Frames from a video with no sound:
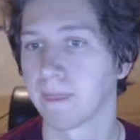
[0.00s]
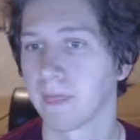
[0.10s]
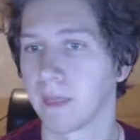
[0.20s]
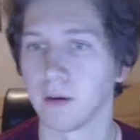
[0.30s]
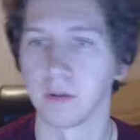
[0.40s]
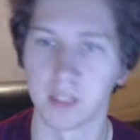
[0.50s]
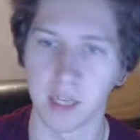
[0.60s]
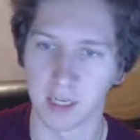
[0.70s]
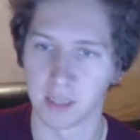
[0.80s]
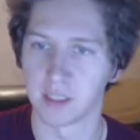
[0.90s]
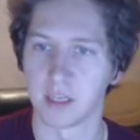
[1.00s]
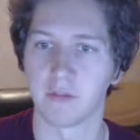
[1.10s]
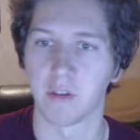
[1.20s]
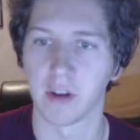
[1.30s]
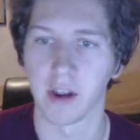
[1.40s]
Oh, it actually says
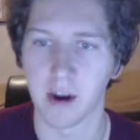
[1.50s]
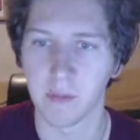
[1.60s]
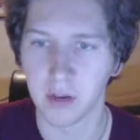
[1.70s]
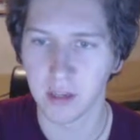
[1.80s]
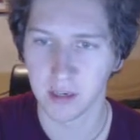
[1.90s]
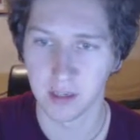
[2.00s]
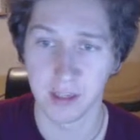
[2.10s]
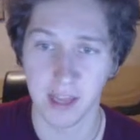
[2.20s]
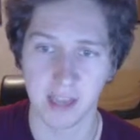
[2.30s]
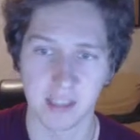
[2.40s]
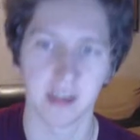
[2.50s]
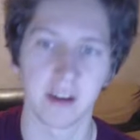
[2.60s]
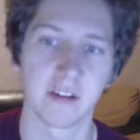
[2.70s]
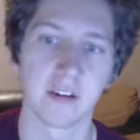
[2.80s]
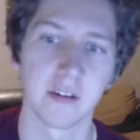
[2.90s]
wrong here. I'm reading the text
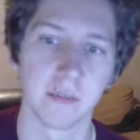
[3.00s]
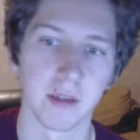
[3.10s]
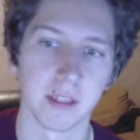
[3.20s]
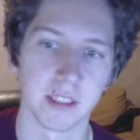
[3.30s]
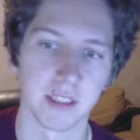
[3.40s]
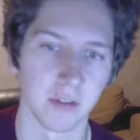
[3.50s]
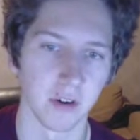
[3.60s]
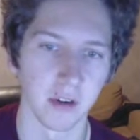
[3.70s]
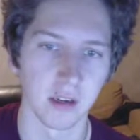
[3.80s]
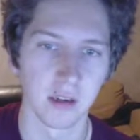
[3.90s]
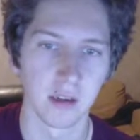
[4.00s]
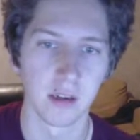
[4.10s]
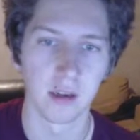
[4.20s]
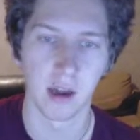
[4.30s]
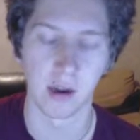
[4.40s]
here, but this is wrong.
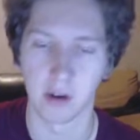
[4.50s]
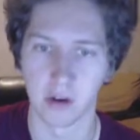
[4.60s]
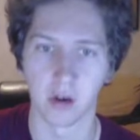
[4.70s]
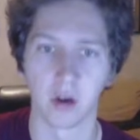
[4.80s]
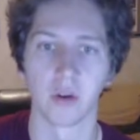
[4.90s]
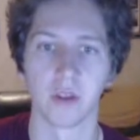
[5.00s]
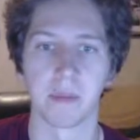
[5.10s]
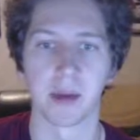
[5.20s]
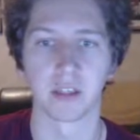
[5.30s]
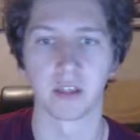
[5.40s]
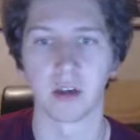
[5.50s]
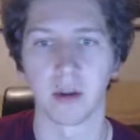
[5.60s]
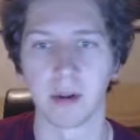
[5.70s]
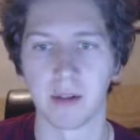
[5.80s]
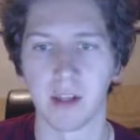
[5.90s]
I'm gonna go on the picture. I
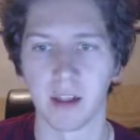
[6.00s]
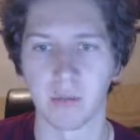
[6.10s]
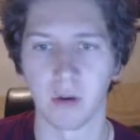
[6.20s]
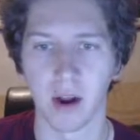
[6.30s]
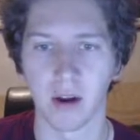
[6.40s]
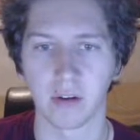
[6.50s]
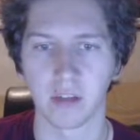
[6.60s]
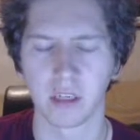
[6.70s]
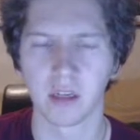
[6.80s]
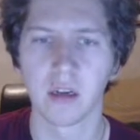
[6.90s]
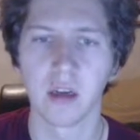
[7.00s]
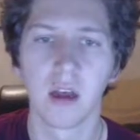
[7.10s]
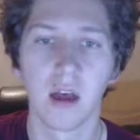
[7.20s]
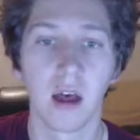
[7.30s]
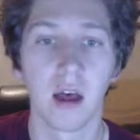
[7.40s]
believe that's more accurate. So
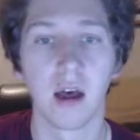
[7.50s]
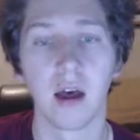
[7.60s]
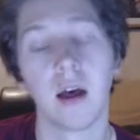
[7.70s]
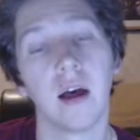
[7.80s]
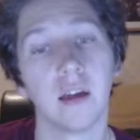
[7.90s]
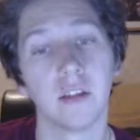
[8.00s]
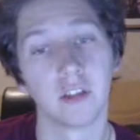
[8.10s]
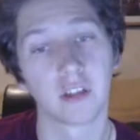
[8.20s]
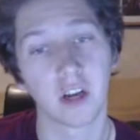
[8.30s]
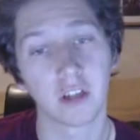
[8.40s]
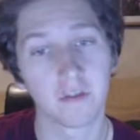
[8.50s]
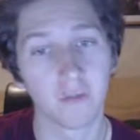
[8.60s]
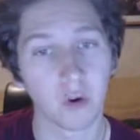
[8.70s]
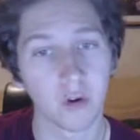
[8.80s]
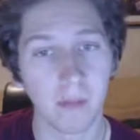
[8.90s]
it costs
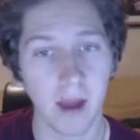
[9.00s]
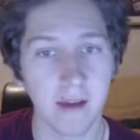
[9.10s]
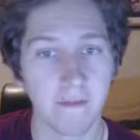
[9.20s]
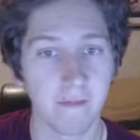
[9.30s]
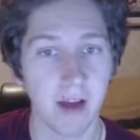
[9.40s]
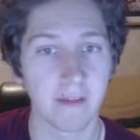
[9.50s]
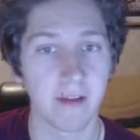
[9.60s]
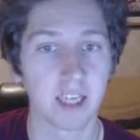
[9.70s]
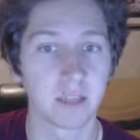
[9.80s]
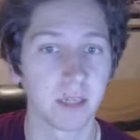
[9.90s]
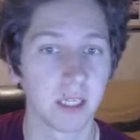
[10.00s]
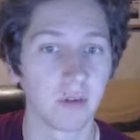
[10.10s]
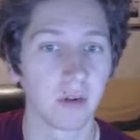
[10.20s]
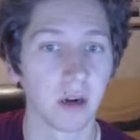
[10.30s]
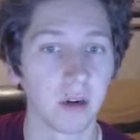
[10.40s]
4 to play, 5 XP
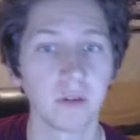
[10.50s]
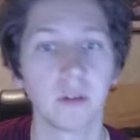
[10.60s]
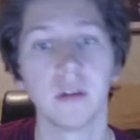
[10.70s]
to include.